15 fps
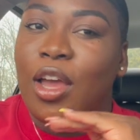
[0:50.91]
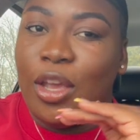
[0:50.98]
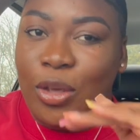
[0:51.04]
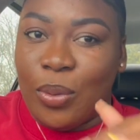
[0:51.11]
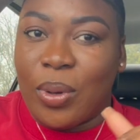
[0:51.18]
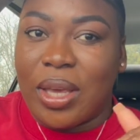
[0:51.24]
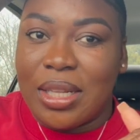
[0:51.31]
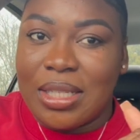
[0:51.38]

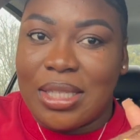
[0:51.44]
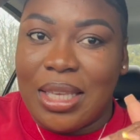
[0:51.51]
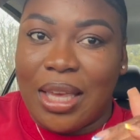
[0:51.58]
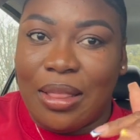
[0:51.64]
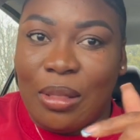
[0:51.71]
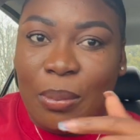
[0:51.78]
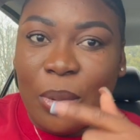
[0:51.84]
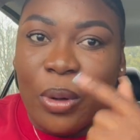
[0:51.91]
you can see
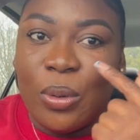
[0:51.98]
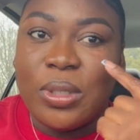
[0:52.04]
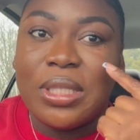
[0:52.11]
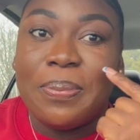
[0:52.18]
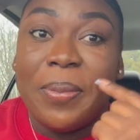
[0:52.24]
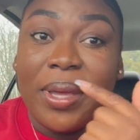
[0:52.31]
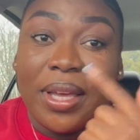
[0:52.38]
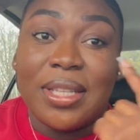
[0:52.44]
it the
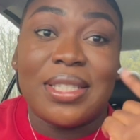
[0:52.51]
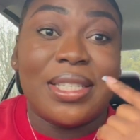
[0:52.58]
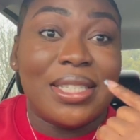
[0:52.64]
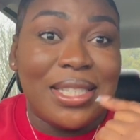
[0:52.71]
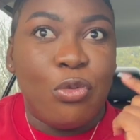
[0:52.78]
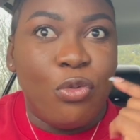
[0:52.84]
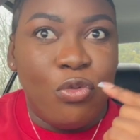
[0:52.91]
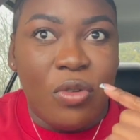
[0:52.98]
most because
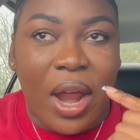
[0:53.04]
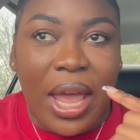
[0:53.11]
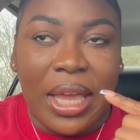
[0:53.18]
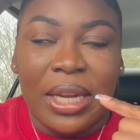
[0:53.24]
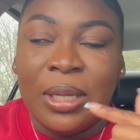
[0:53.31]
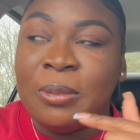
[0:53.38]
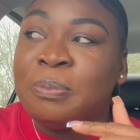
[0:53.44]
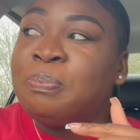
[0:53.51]
it's
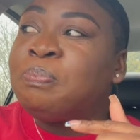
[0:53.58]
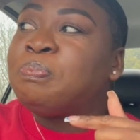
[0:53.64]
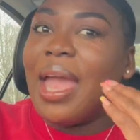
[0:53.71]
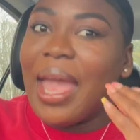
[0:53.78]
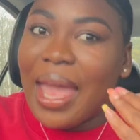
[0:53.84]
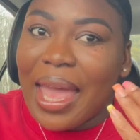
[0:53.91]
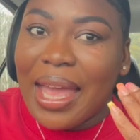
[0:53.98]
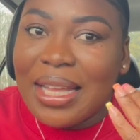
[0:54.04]
red,
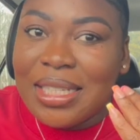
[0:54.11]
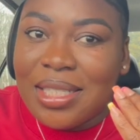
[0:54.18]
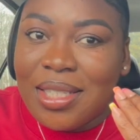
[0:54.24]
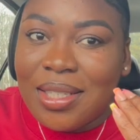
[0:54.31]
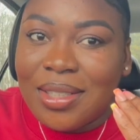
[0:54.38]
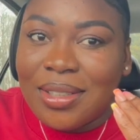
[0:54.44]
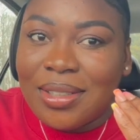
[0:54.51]
and